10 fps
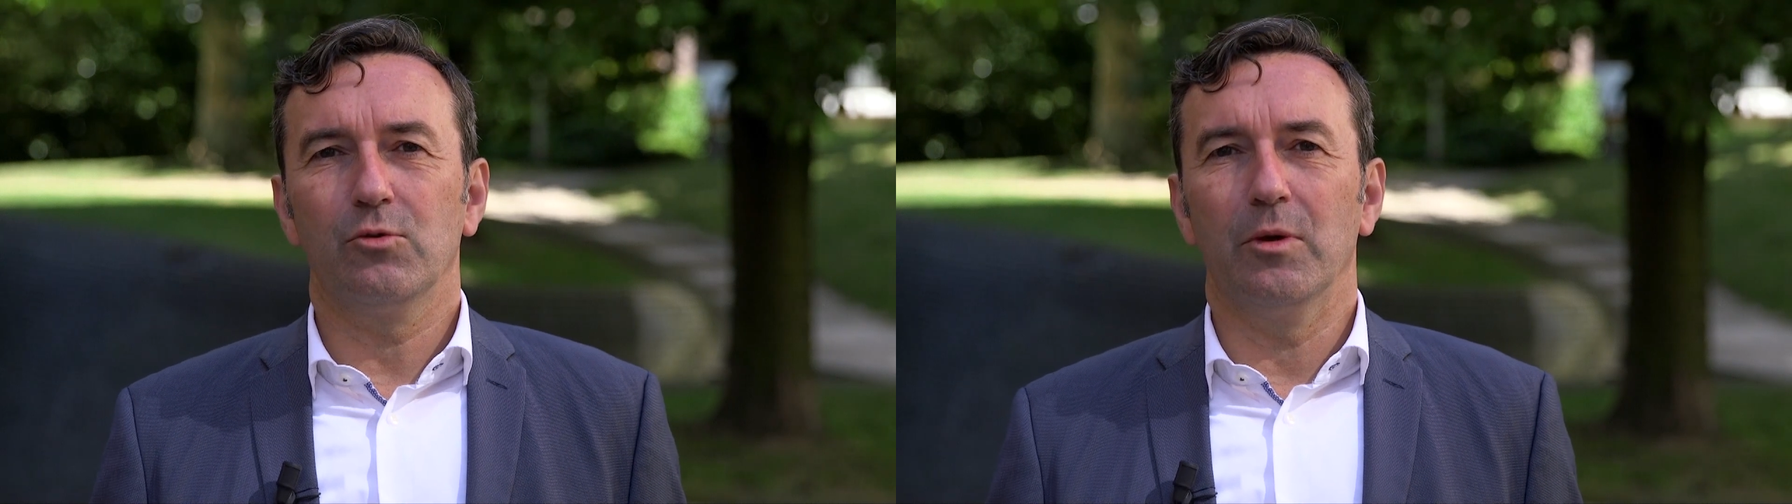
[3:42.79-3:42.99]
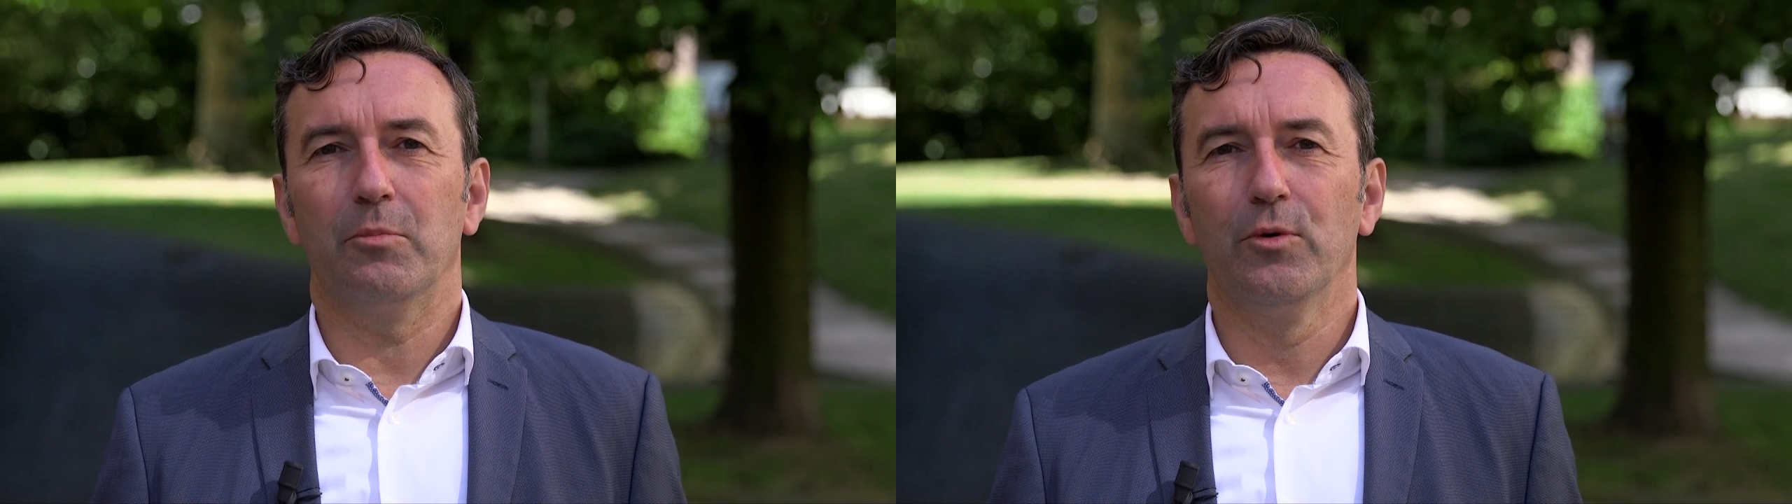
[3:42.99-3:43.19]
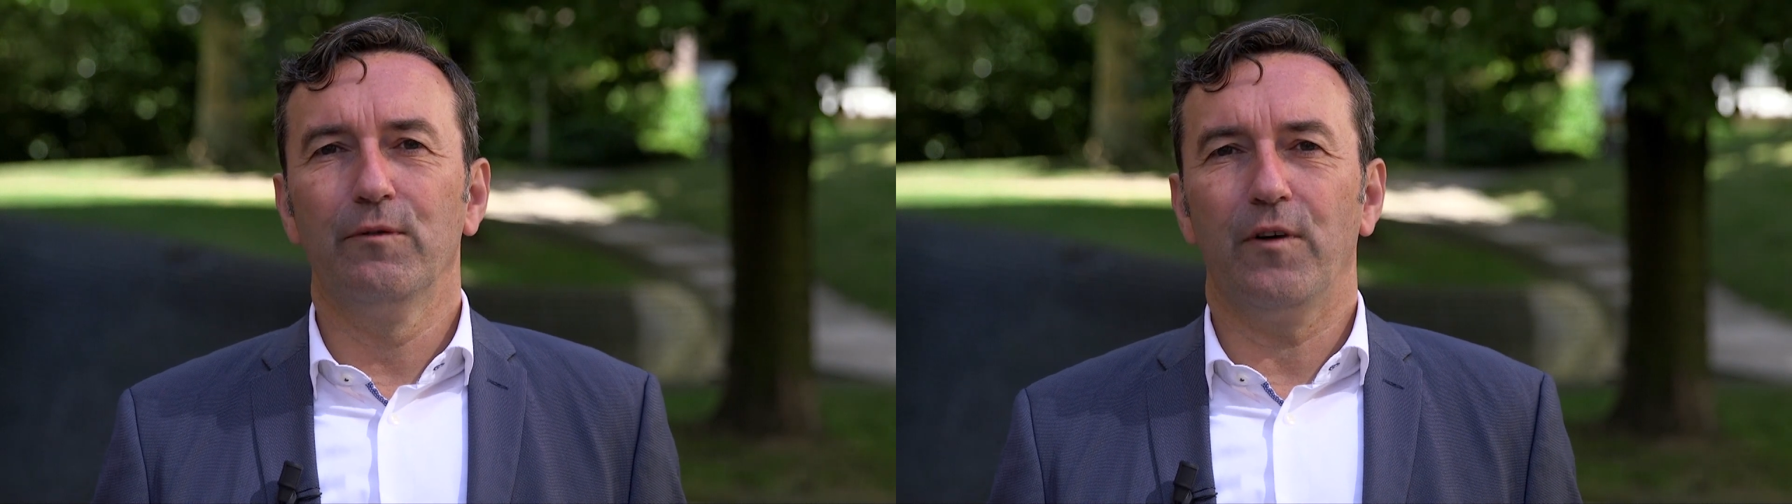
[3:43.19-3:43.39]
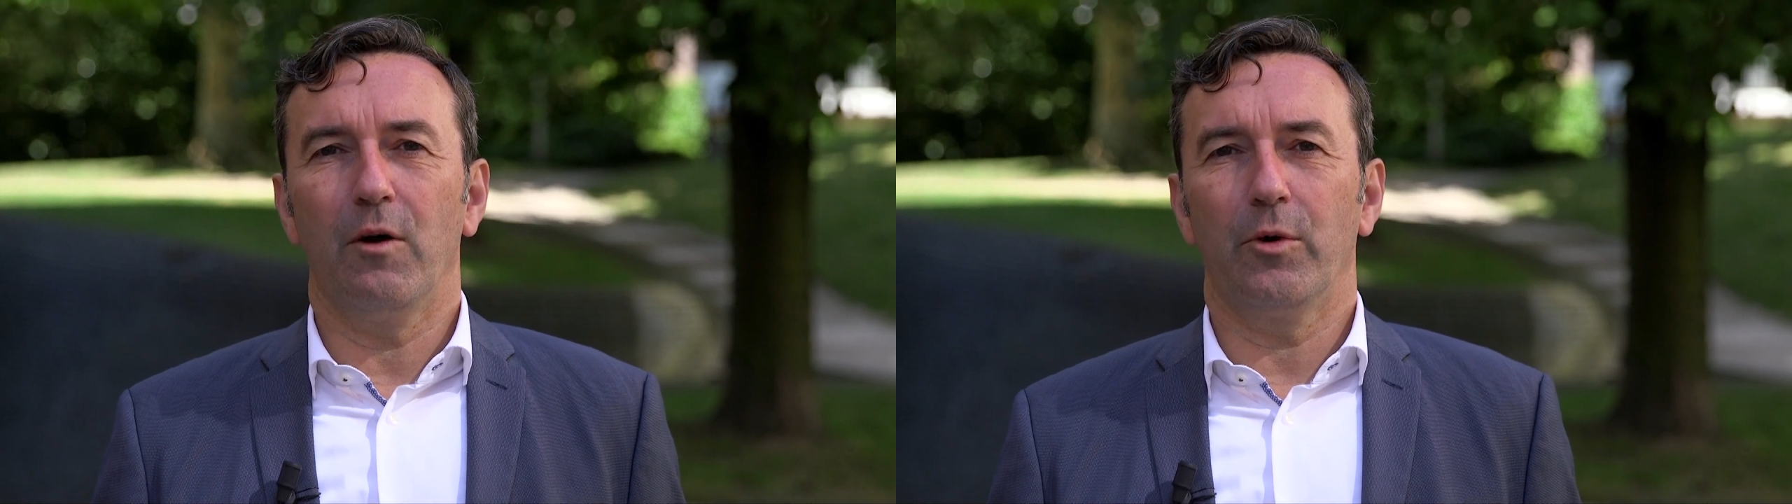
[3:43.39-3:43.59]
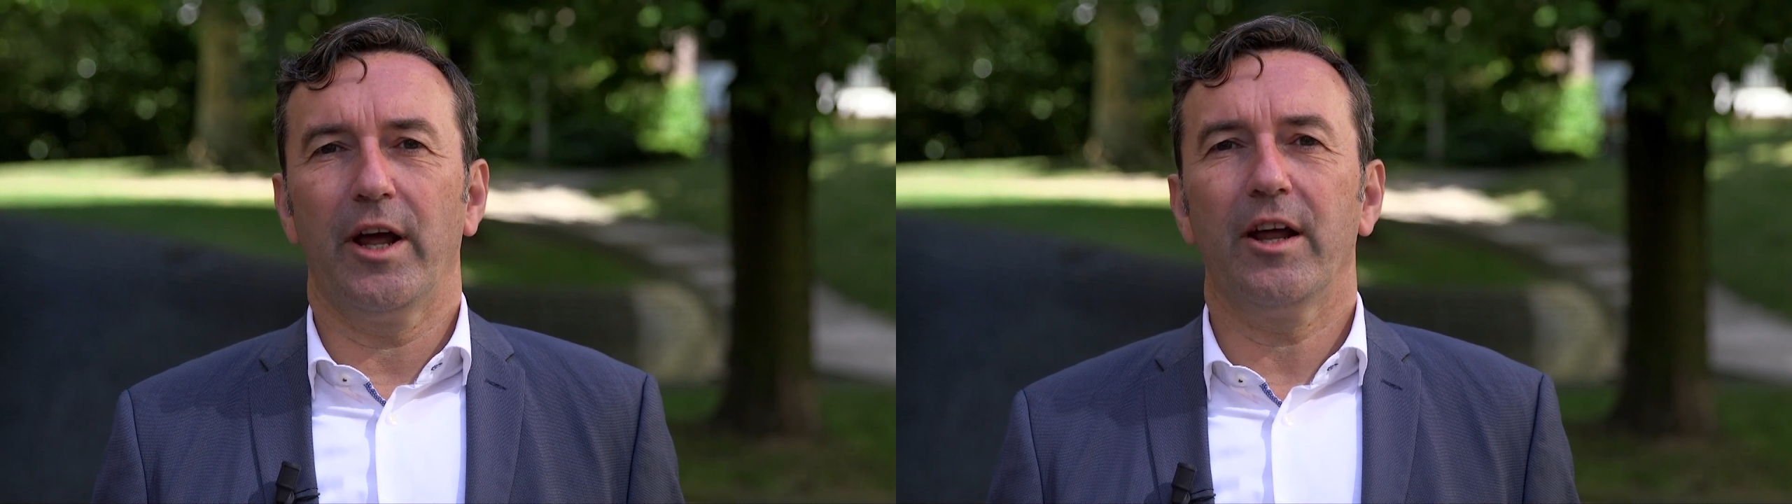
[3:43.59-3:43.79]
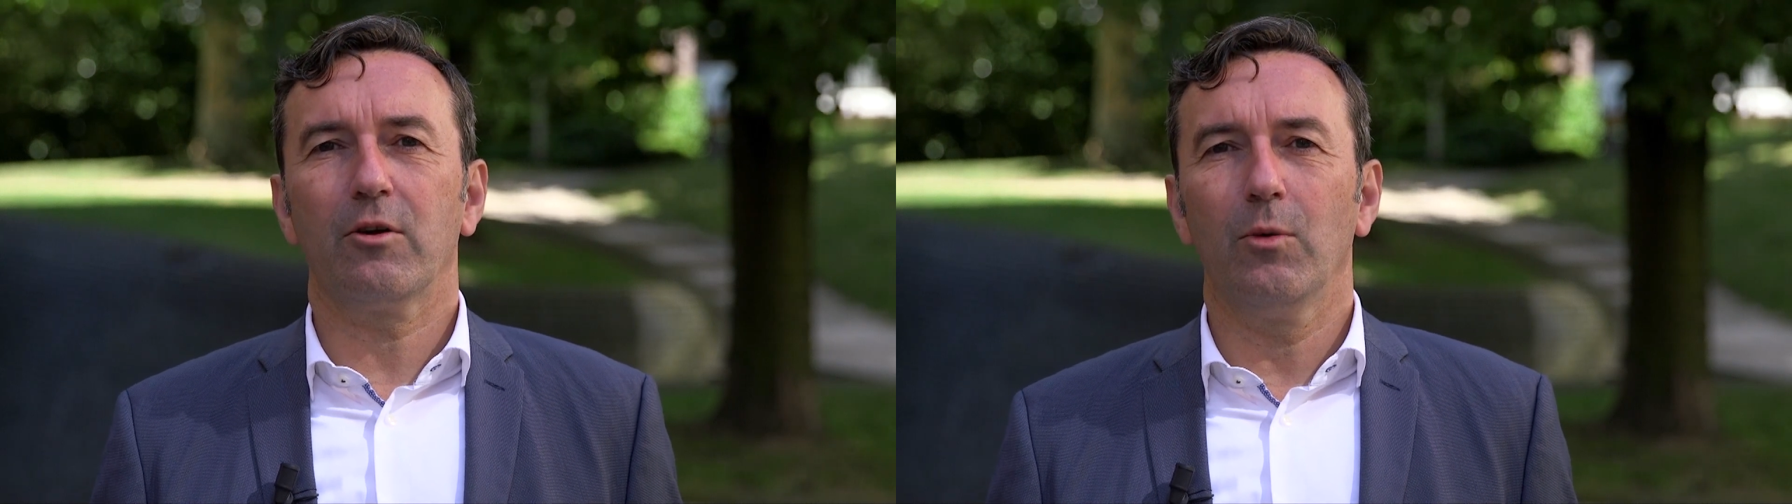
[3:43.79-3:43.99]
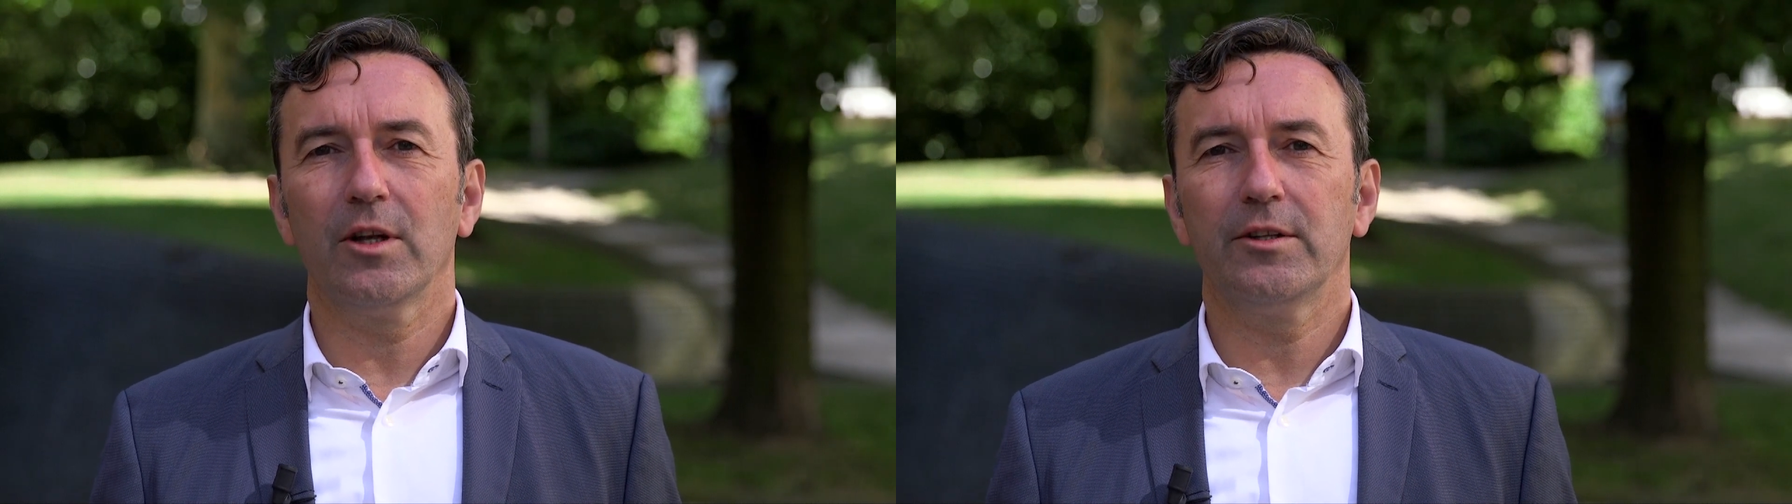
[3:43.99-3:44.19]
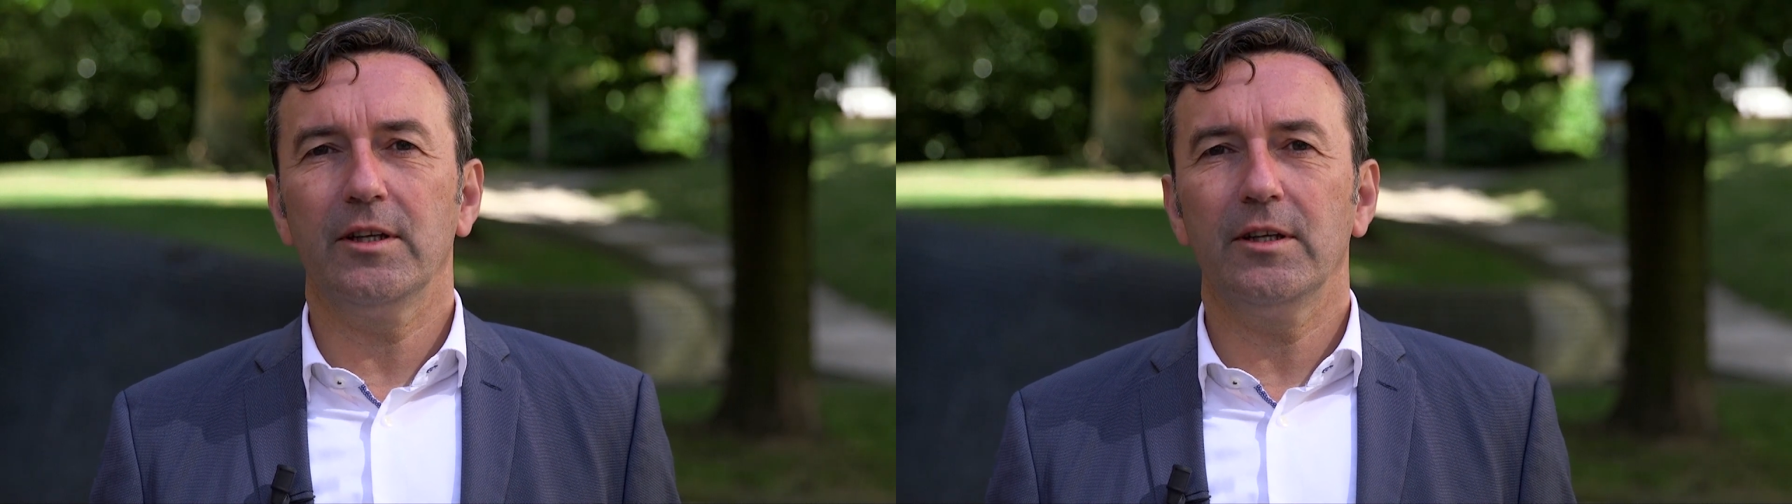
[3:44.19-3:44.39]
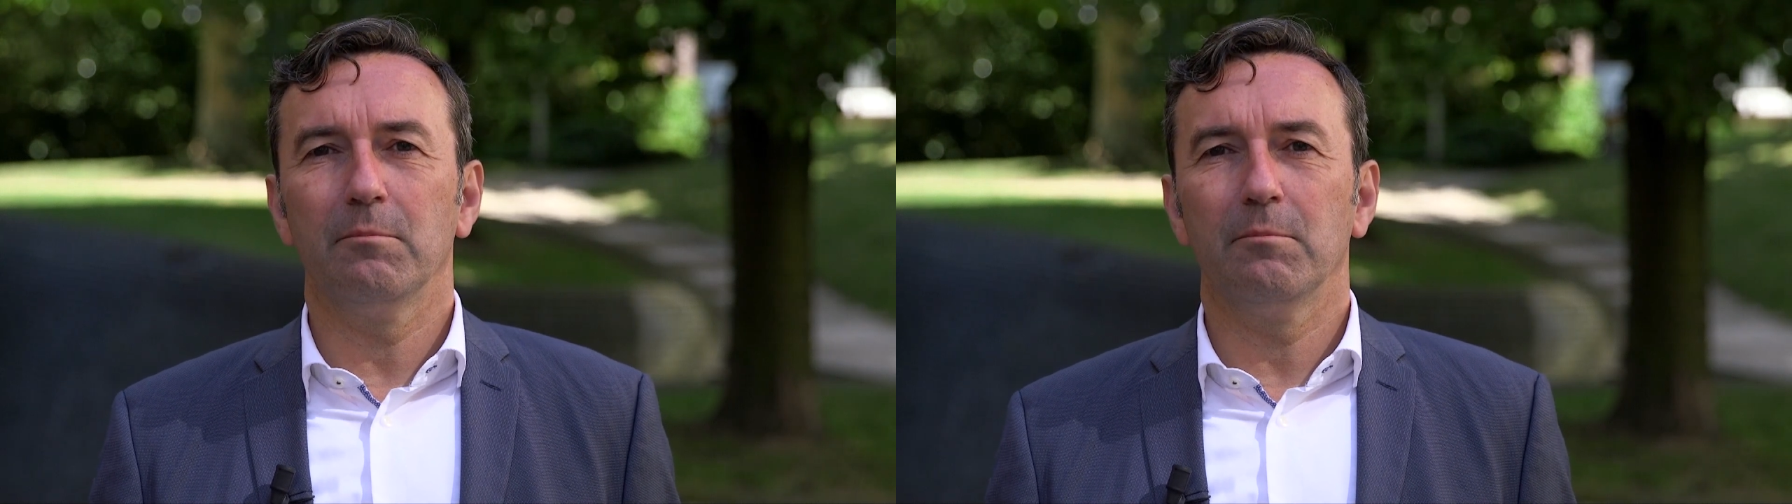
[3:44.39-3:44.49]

to improve our air quality